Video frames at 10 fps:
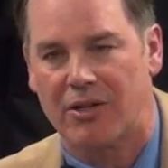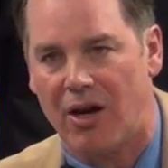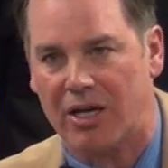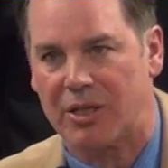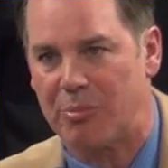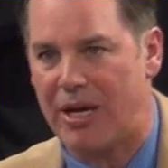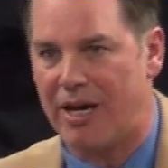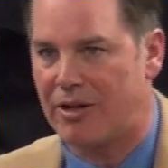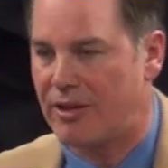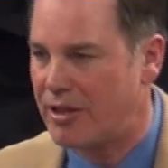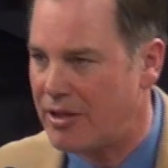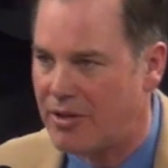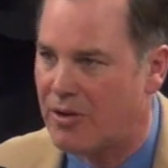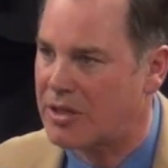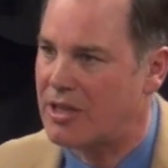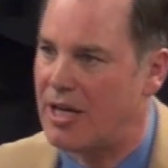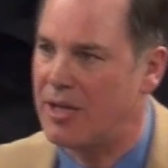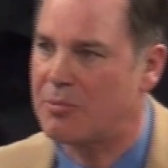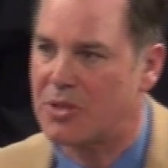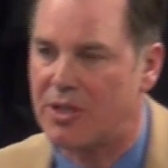talked about in the New York
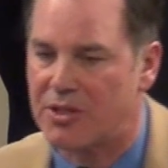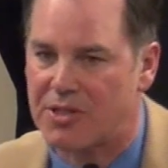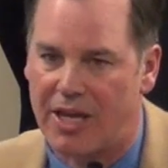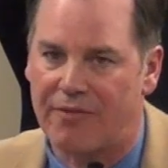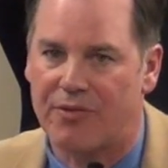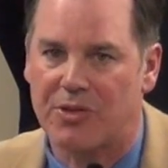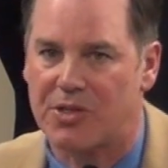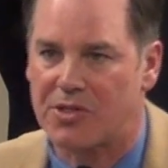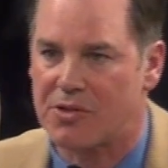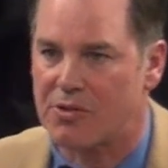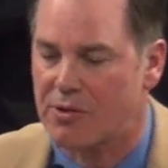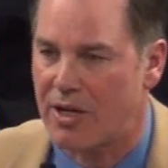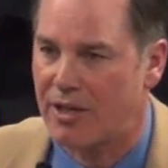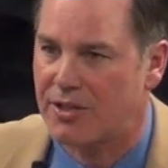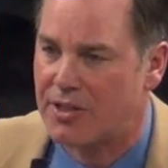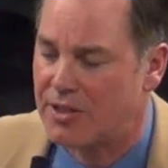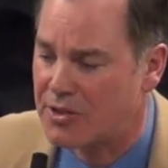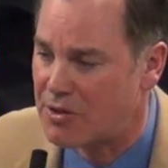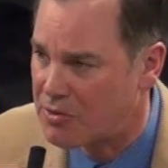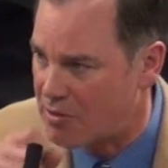Times and the San Francisco